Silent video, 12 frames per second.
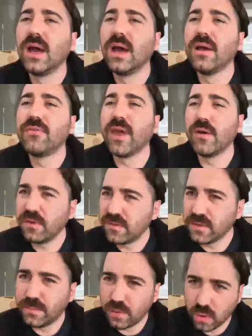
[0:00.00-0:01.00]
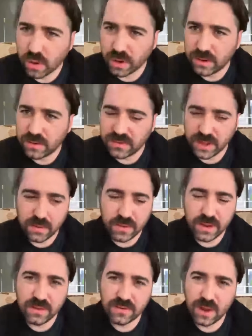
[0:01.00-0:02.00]
Sound is important.
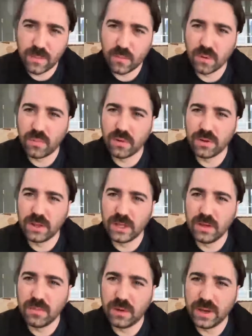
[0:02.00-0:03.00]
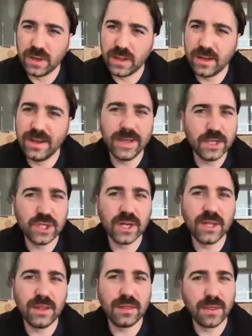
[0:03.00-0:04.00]
Sound is a lot more important than you might
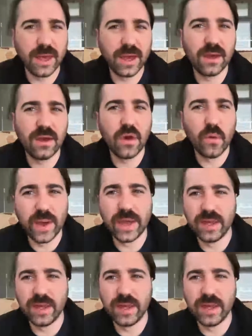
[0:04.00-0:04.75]
initially think going